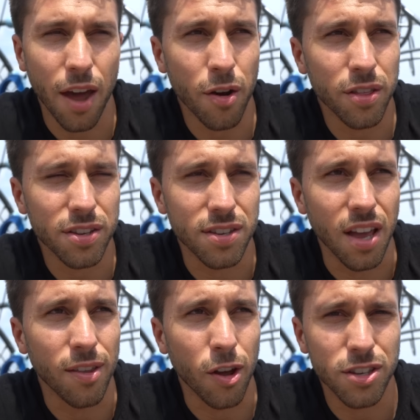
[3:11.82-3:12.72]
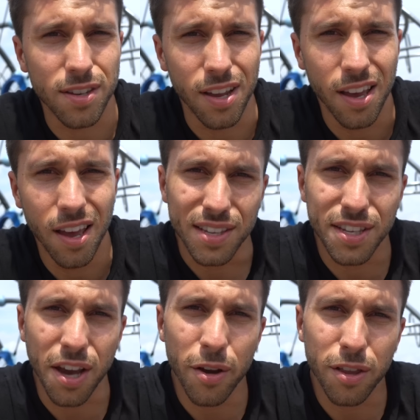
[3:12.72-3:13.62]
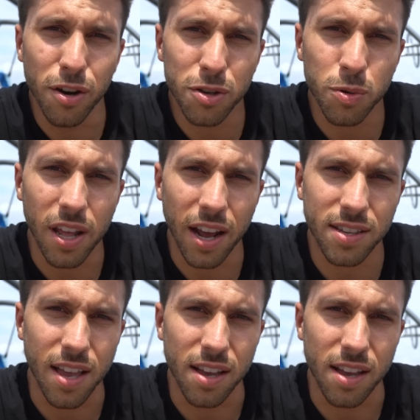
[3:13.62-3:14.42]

I don't understand, honestly. Let's see how it goes with the next